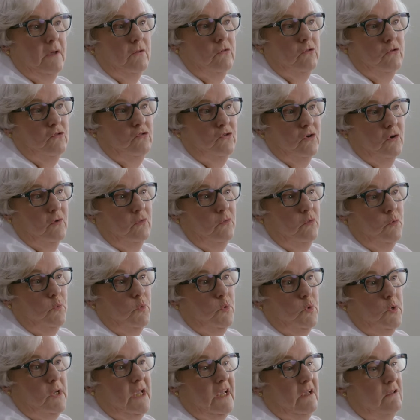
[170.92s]
about the John
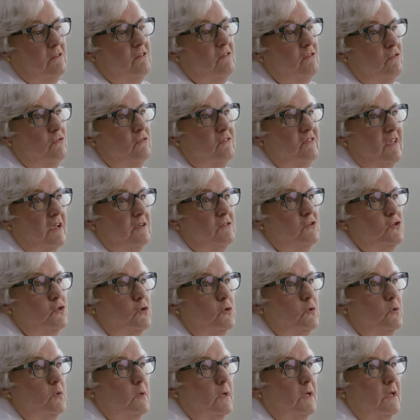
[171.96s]
Theurer Cancer
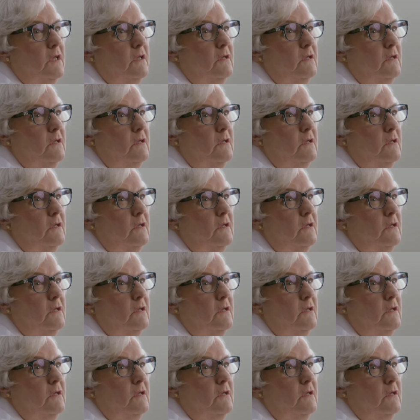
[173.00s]
Center